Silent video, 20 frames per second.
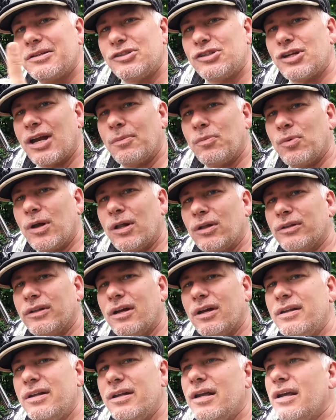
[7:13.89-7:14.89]
Job well
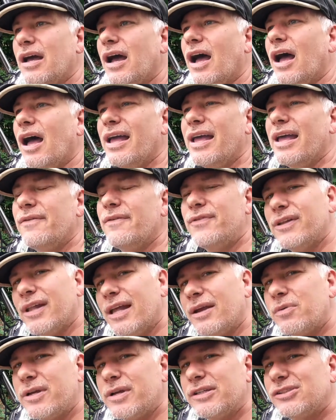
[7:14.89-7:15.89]
done. If you
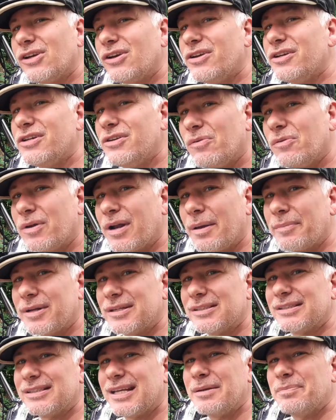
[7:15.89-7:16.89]
like what you saw, you know what I'm going
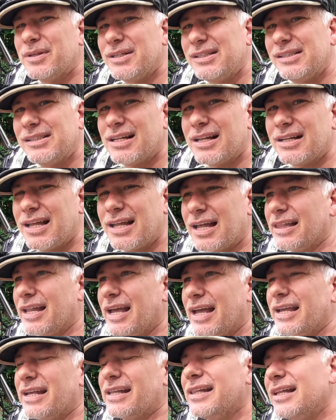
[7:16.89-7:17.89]
to say. Please click that
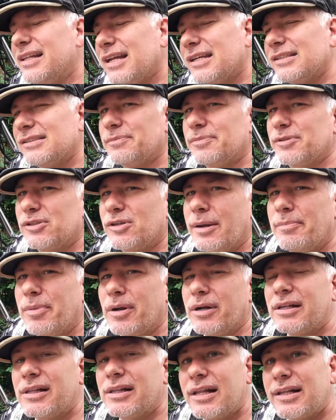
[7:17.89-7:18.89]
like, click that subscribe
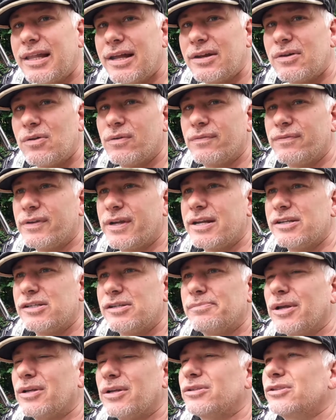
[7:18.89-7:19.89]
button, click that
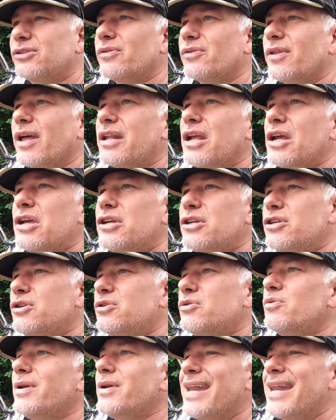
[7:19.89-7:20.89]
notification bell so that
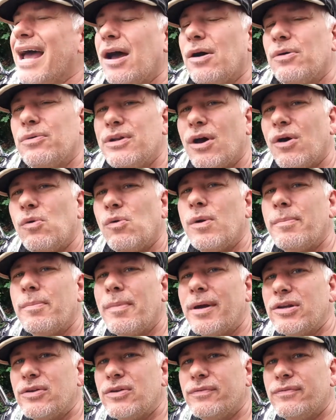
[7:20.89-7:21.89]
you now know when
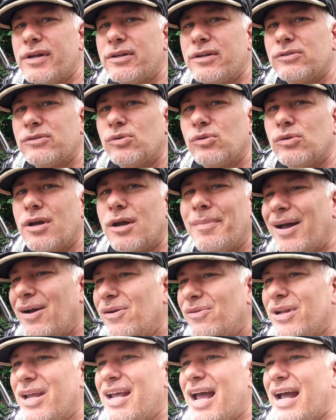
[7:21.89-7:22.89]
my new videos will come
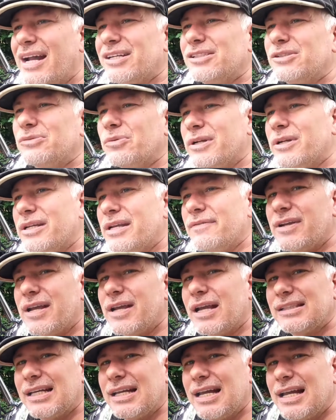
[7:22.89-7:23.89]
out. I just want to give you
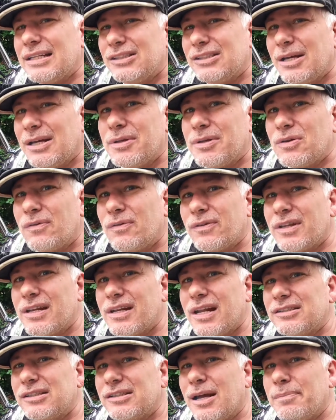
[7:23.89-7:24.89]
guys a heads up that over the
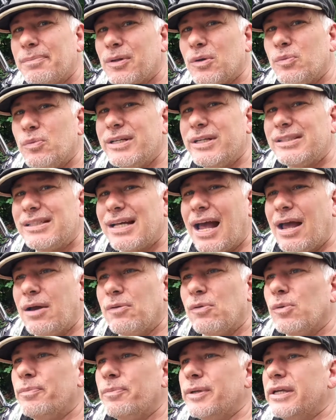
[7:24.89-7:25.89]
next couple of weeks, I
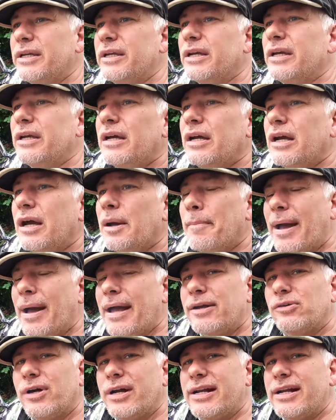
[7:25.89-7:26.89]
will be
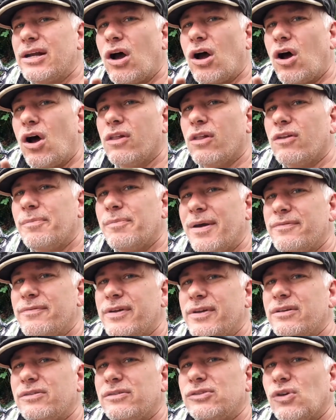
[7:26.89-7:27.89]
migrating all of my
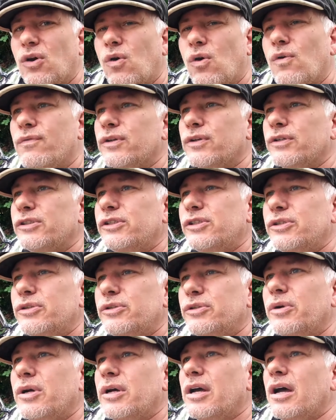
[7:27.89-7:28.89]
videos over
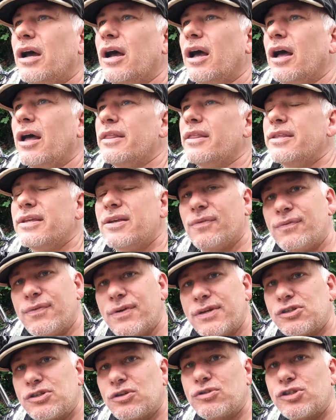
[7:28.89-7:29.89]
to the
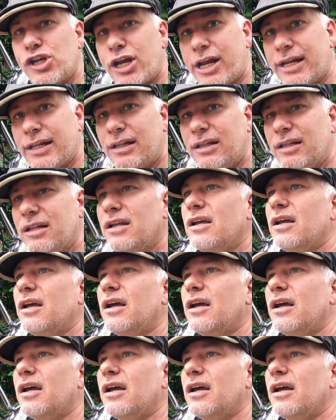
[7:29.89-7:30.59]
official channel.